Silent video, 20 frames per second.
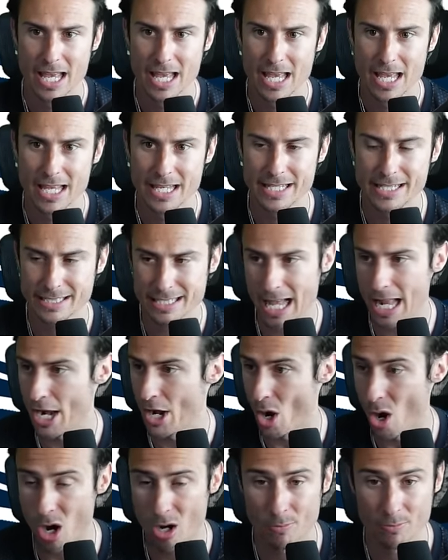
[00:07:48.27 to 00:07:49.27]
He's got an
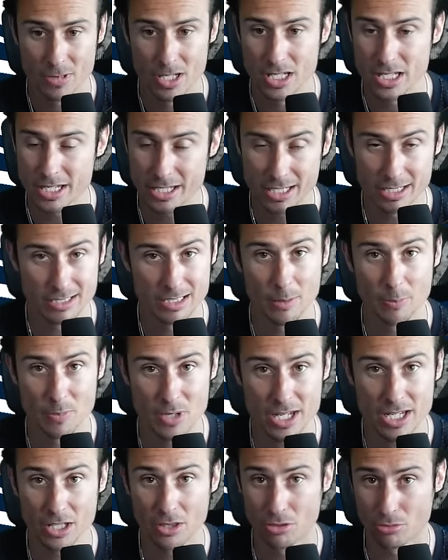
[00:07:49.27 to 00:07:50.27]
arm. He
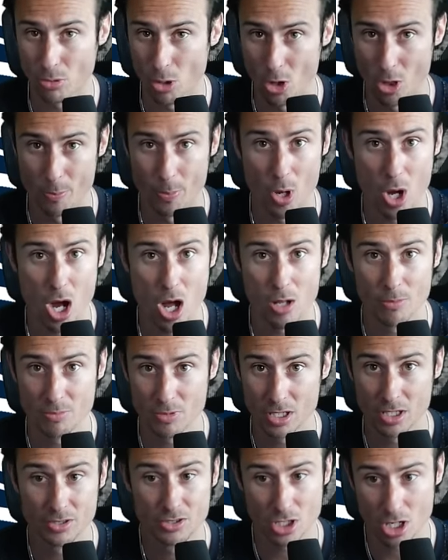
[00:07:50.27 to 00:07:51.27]
can throw the ball
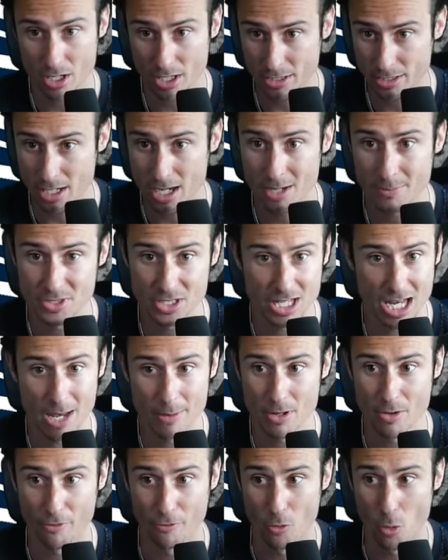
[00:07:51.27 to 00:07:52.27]
a ton of times a game,
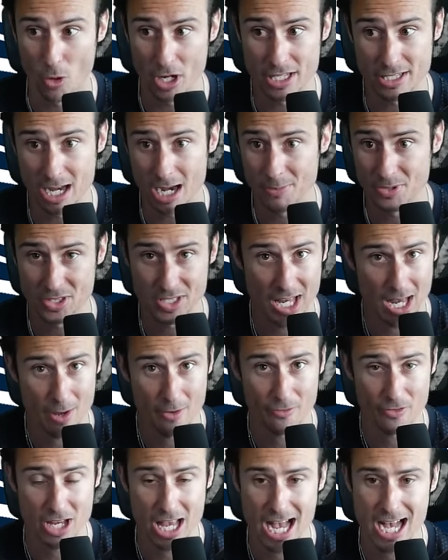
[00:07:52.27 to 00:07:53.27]
you know, 40 times a game
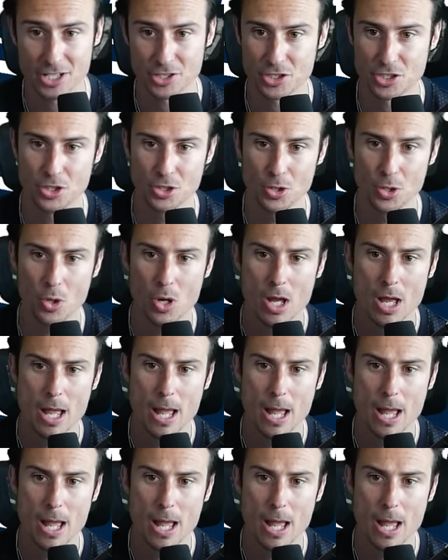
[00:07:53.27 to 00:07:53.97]
if he has to.